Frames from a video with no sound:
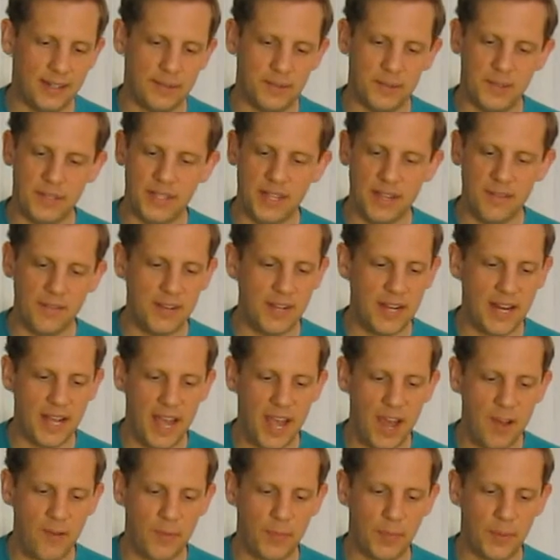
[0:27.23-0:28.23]

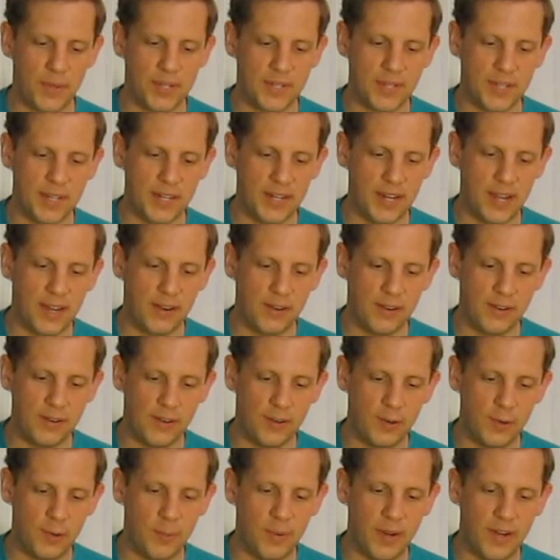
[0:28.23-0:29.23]
7.5% uh,
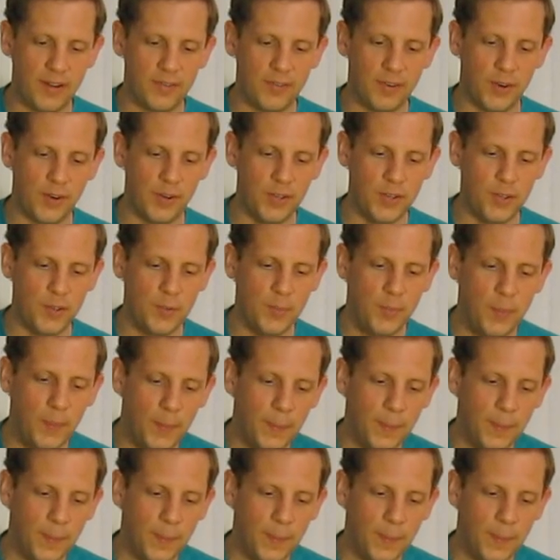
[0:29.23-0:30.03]
alcohol by volume.